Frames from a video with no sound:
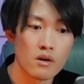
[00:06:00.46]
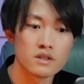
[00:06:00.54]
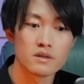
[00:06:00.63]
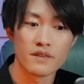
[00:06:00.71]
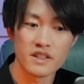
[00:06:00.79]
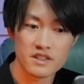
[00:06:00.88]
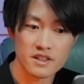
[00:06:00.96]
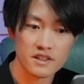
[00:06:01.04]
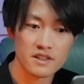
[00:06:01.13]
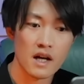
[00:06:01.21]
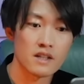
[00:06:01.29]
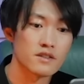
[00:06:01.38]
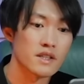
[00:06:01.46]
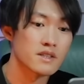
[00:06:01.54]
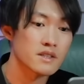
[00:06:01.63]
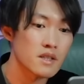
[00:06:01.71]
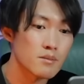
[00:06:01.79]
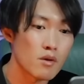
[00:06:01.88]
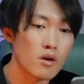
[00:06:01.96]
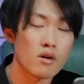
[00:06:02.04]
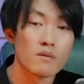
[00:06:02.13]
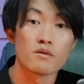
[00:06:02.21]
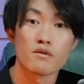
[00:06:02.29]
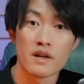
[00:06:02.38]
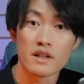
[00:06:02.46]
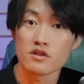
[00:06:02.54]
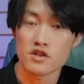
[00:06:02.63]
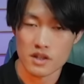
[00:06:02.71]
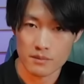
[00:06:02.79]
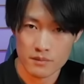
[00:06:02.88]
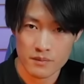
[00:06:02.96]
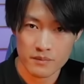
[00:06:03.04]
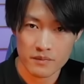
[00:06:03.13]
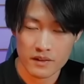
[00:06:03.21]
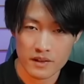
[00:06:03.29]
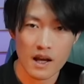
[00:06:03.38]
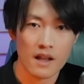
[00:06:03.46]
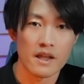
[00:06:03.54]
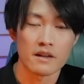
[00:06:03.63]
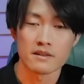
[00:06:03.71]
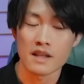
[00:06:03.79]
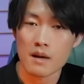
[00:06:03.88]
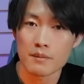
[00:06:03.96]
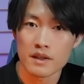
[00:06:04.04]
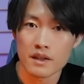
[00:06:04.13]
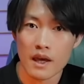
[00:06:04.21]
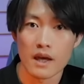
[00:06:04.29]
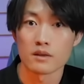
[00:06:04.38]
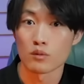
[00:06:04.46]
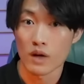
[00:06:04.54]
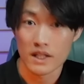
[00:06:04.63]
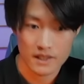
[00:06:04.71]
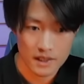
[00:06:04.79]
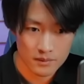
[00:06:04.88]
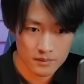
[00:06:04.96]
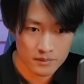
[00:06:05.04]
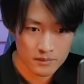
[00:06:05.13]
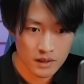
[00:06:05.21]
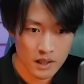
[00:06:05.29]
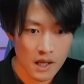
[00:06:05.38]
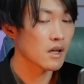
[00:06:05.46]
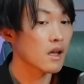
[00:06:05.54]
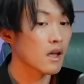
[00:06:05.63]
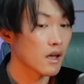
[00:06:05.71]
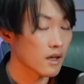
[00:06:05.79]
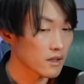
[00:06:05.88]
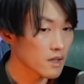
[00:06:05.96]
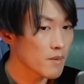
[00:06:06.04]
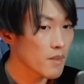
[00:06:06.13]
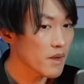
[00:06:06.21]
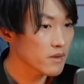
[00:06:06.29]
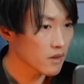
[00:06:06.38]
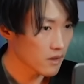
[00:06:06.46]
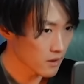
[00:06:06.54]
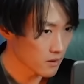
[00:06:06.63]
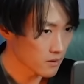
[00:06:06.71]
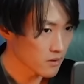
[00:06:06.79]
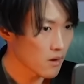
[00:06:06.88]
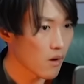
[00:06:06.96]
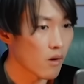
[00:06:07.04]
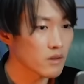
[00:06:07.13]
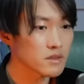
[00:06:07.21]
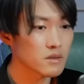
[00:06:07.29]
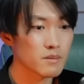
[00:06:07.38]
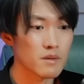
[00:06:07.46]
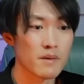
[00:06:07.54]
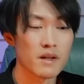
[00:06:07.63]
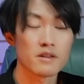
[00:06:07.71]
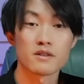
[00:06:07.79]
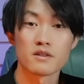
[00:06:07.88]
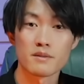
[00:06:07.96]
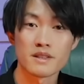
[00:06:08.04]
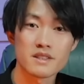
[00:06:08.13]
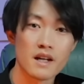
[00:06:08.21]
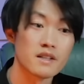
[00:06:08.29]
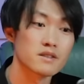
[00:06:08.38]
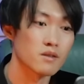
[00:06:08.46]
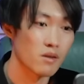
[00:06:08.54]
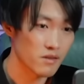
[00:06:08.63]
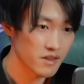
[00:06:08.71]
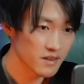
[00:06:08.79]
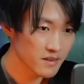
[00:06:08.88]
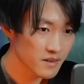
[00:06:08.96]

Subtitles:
visitors as a symbol of friendship. Yeah, like Nami and Wanda. Given that girl also prepared human-sized clothing,